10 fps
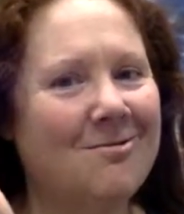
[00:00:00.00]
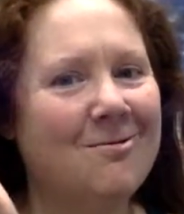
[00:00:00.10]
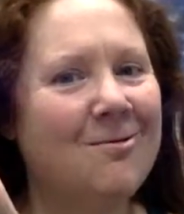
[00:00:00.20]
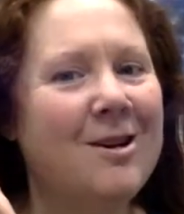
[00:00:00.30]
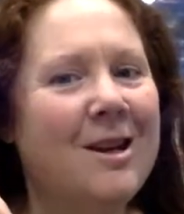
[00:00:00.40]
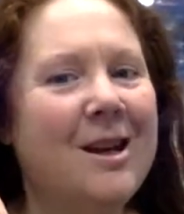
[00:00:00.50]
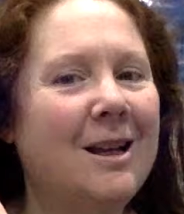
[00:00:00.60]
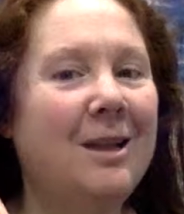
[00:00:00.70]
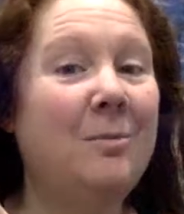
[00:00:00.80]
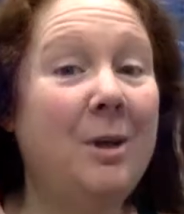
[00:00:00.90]

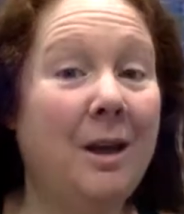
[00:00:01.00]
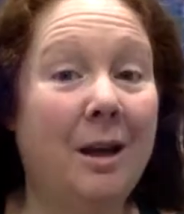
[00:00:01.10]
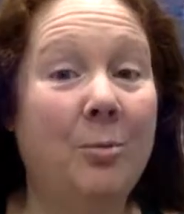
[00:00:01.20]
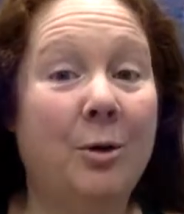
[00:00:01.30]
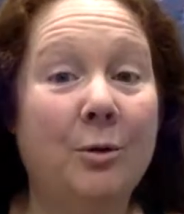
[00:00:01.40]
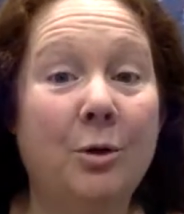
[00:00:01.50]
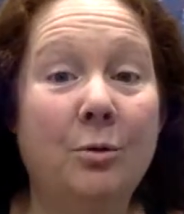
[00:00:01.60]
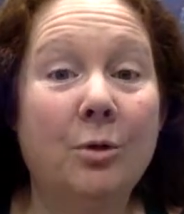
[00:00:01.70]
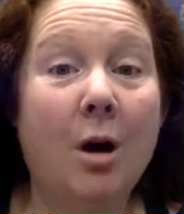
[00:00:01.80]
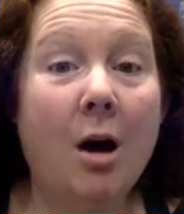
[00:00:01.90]
really be able to
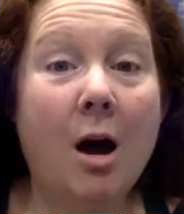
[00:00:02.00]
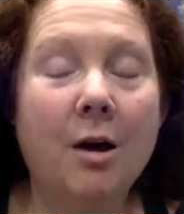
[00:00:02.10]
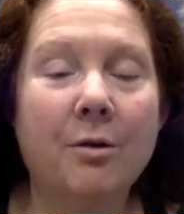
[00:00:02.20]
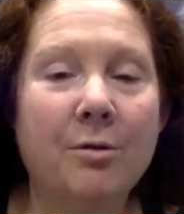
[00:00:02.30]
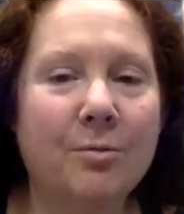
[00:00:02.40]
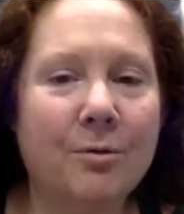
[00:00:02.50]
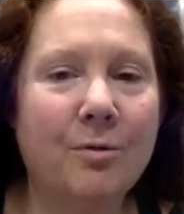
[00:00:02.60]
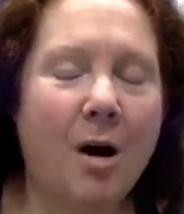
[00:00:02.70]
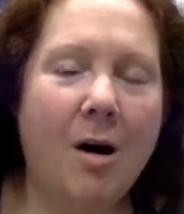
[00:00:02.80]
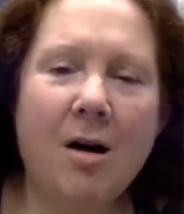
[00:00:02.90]
talk
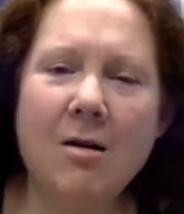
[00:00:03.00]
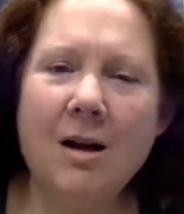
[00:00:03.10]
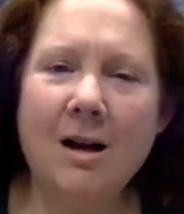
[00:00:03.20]
through all